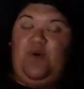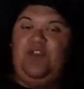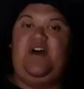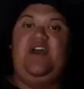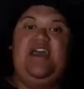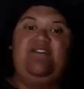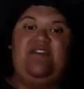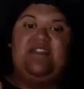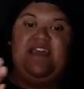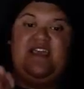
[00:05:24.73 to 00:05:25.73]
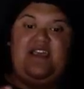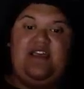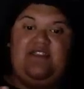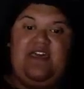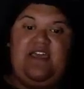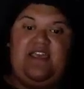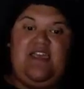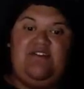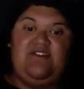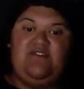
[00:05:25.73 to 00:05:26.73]
although having that
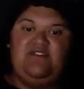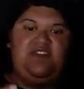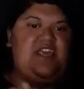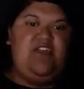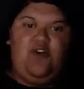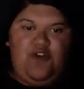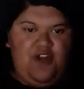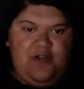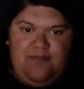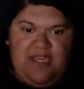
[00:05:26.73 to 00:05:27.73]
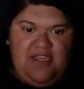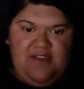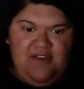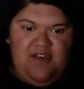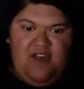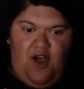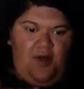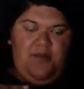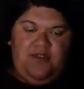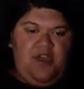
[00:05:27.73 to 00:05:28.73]
characteristic, and not only me,
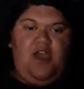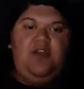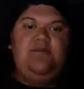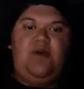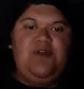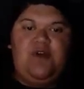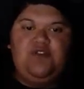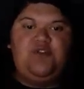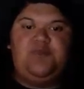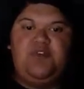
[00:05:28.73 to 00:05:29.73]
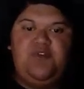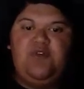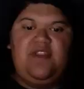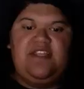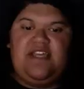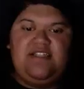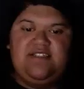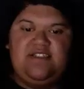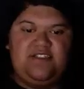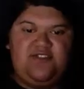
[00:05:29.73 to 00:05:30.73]
I'm not the only Māori entrepreneur that
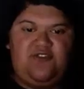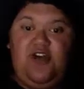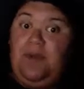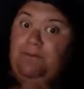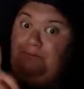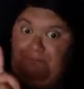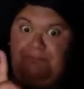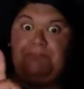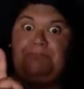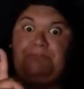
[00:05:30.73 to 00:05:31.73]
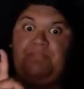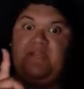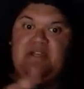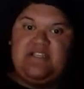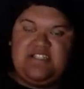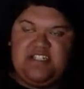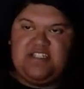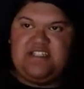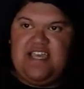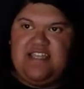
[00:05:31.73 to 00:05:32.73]
does this, alright? Let's
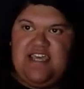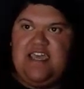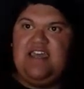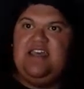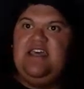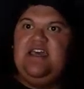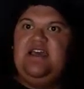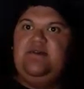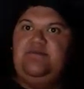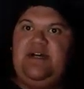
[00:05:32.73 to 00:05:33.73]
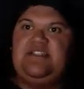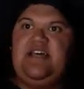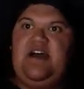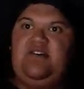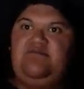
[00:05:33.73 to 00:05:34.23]
just say that. But